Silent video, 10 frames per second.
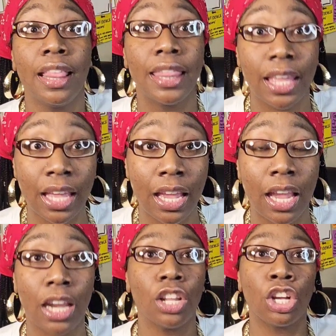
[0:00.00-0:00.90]

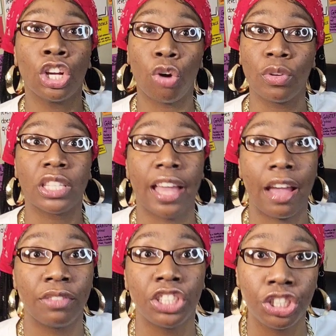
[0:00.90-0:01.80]
then going to
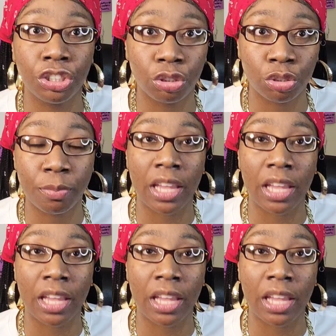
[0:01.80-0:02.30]
having children,